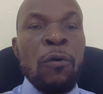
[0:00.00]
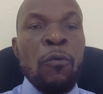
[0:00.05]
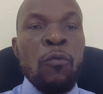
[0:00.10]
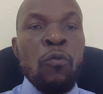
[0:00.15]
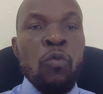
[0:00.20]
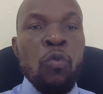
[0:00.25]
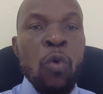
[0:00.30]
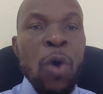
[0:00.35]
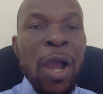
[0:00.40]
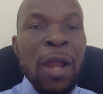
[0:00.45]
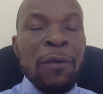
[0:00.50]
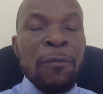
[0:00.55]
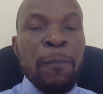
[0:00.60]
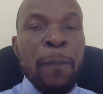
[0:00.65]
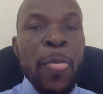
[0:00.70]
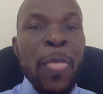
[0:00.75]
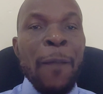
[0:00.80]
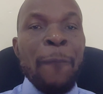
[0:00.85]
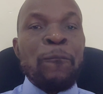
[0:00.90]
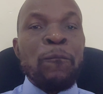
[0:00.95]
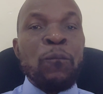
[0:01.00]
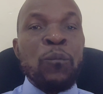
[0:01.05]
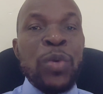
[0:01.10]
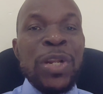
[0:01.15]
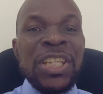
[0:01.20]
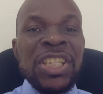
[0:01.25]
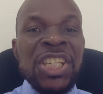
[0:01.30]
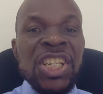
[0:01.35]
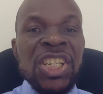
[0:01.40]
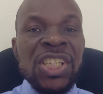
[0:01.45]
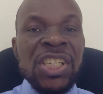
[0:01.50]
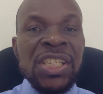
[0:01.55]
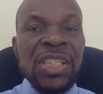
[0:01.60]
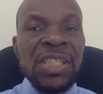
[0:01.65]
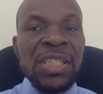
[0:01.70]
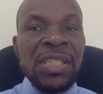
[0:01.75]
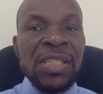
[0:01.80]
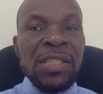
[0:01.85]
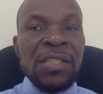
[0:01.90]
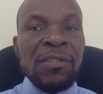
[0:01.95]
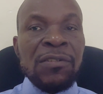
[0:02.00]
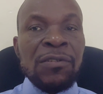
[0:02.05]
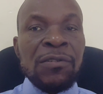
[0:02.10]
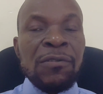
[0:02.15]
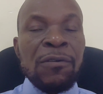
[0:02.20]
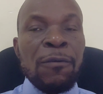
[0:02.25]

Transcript: One, British citizens